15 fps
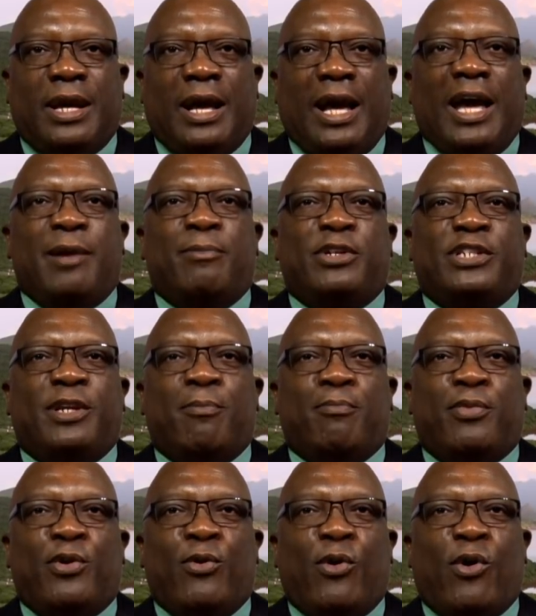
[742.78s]
I must
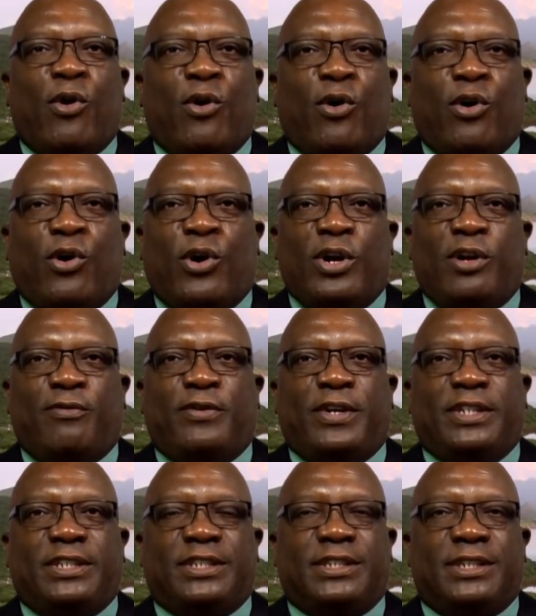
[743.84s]
implore all of
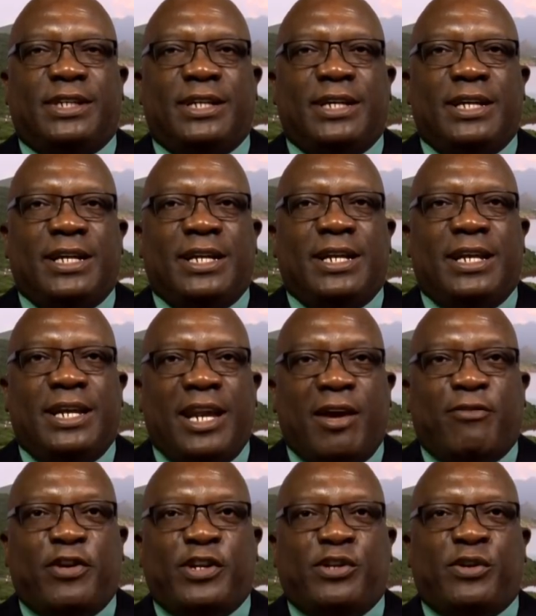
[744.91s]
us
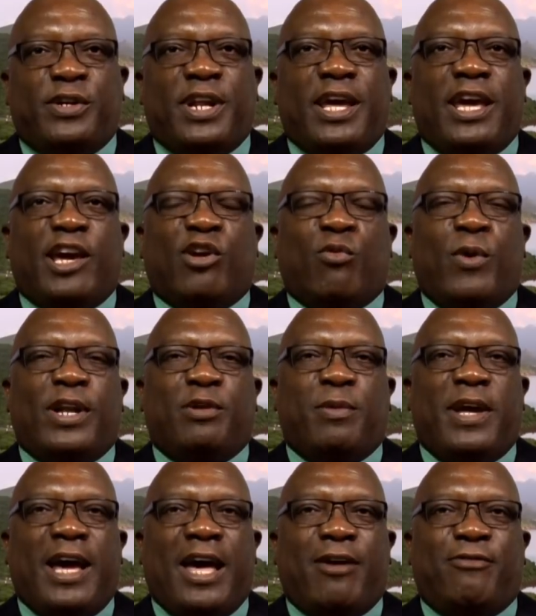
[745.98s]
never to take what
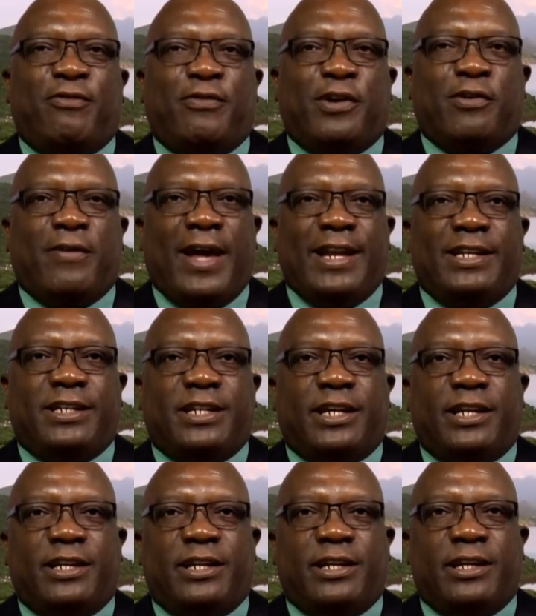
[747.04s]
we have for
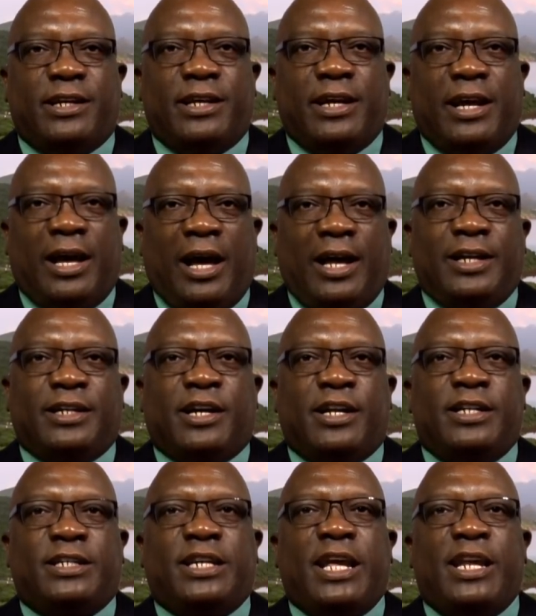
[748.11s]
granted and
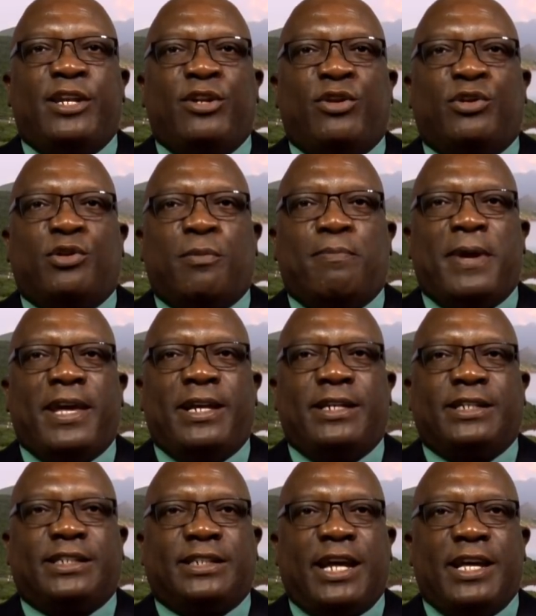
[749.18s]
continue to
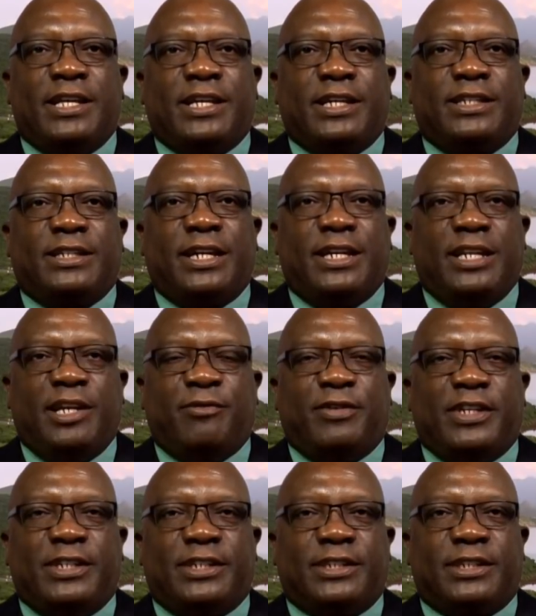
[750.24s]
build St. Kitts and
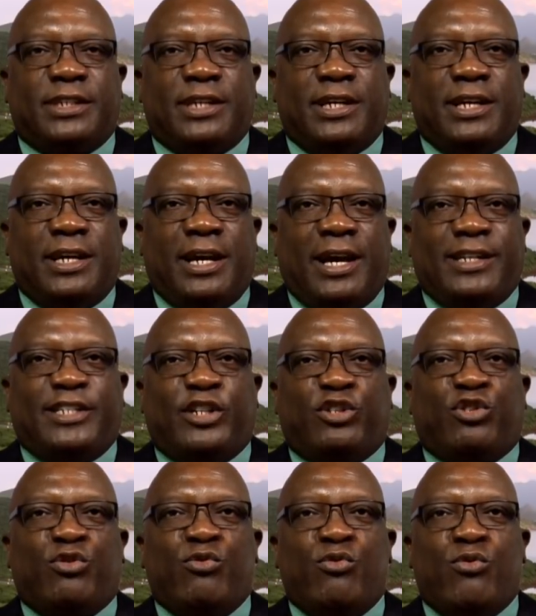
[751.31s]
Nevis as a
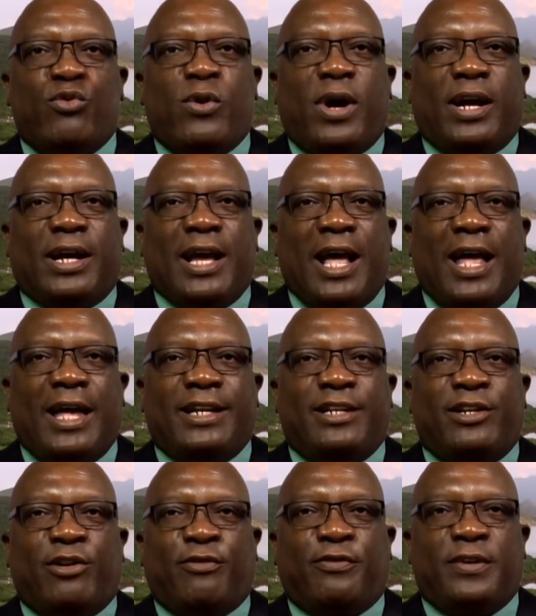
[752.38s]
true
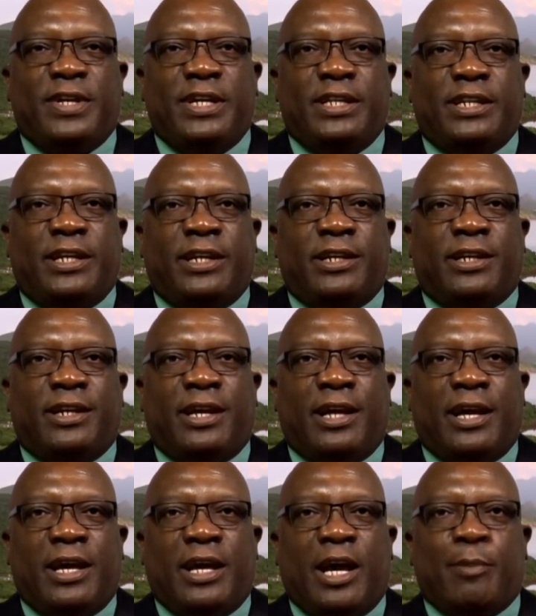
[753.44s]
Garden of Eden,
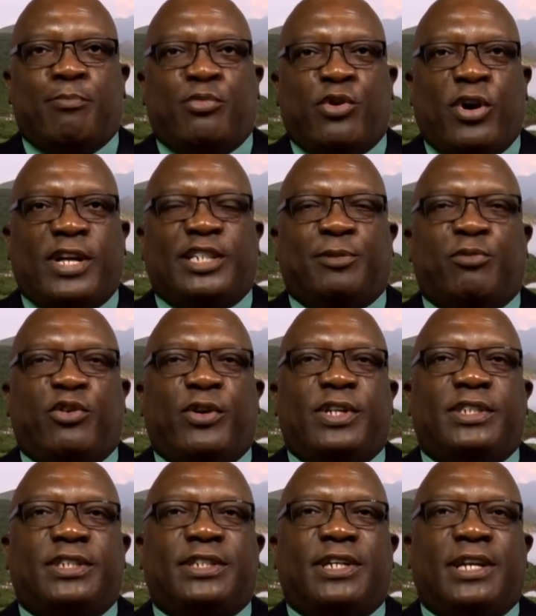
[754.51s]
a
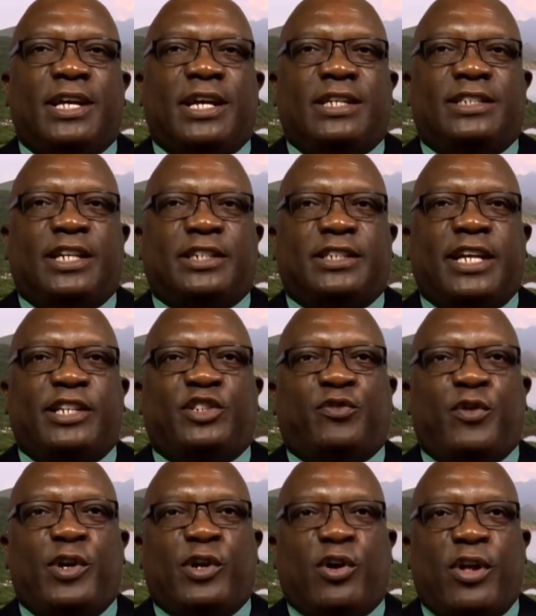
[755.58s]
prosperous,
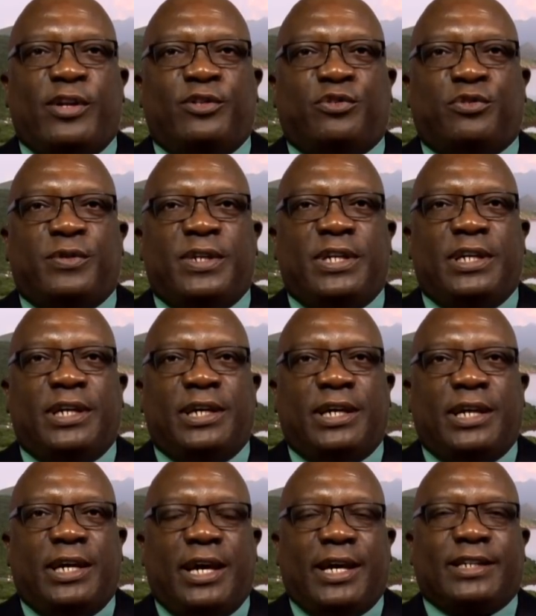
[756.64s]
successful country,
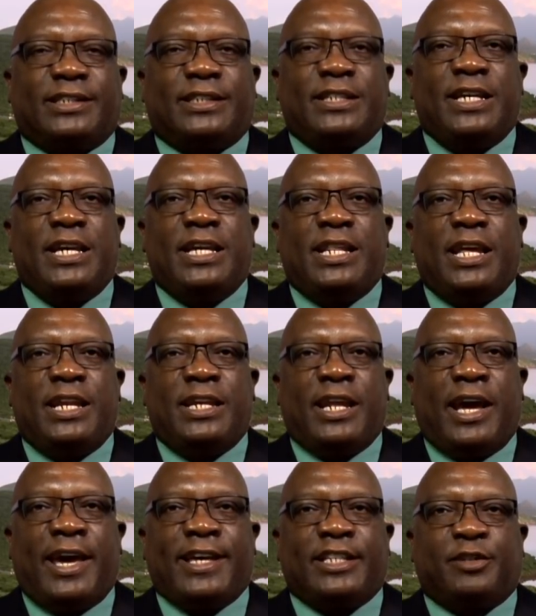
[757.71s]
exceeding
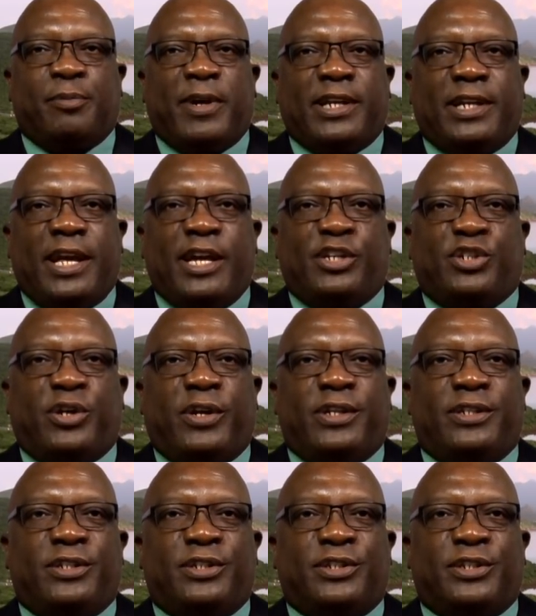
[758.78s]
the
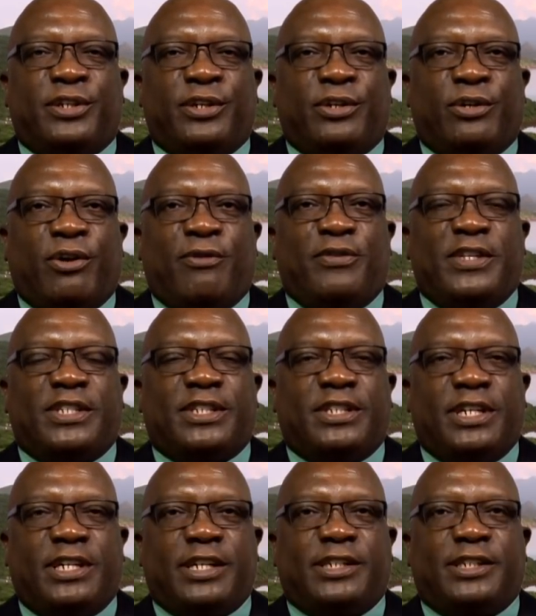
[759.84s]
expectations of its
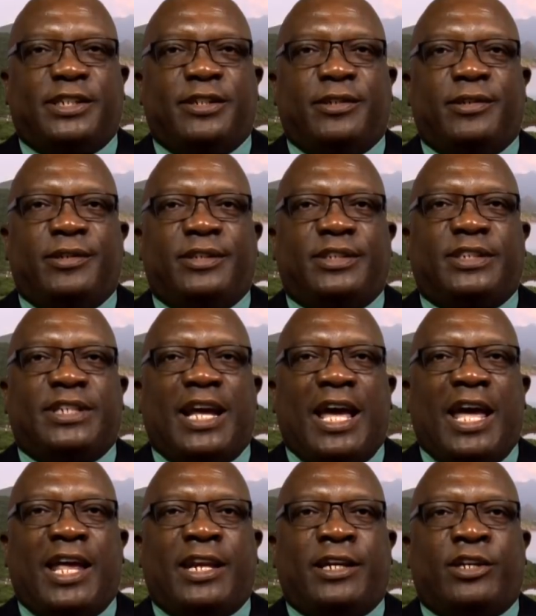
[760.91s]
citizens
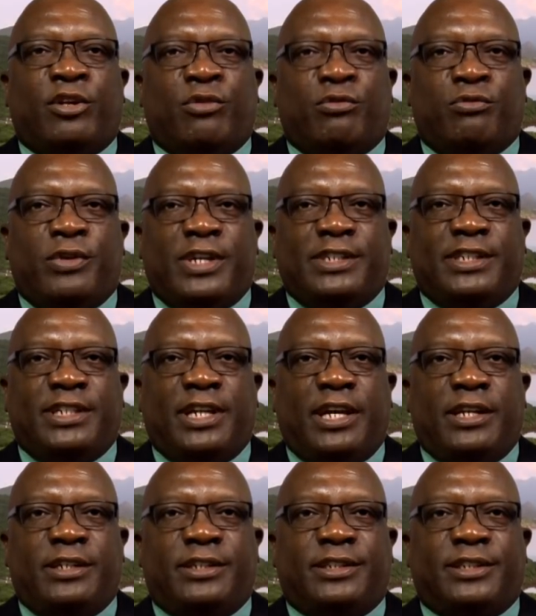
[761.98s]
and
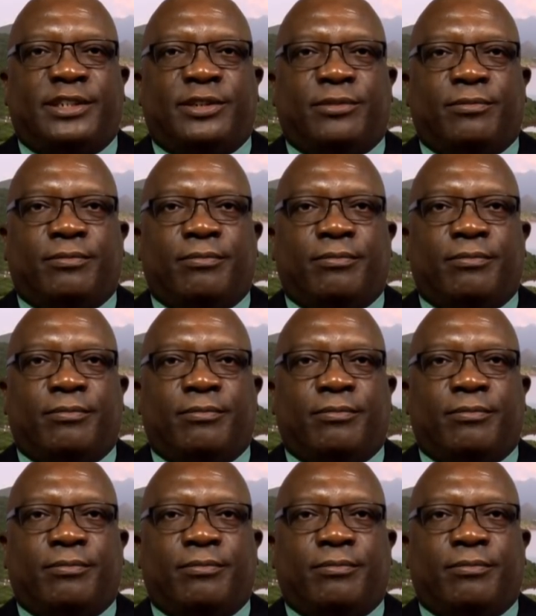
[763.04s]
residents.